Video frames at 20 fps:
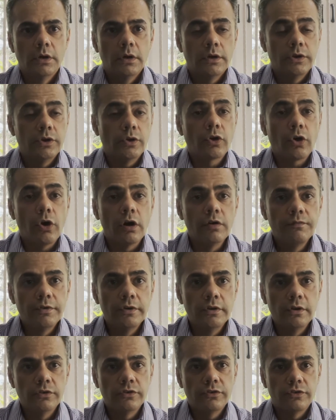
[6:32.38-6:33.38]
your
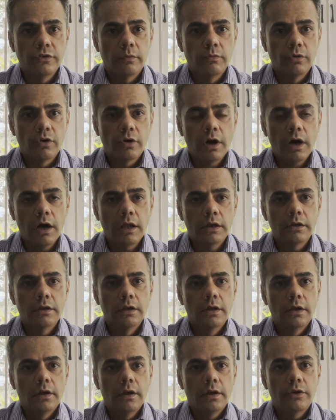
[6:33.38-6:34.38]
confidence, your morale,
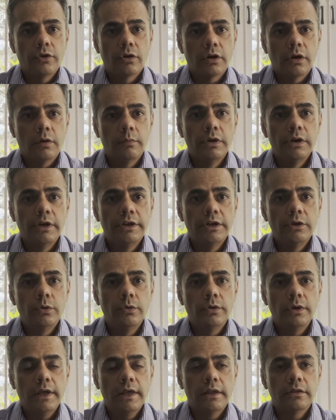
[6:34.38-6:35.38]
your ability to
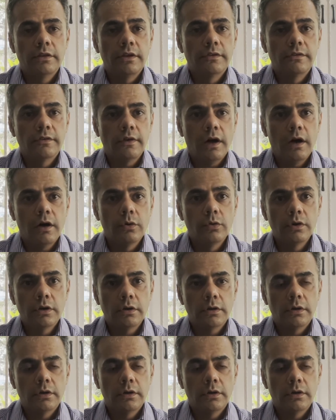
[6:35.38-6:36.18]
take things out,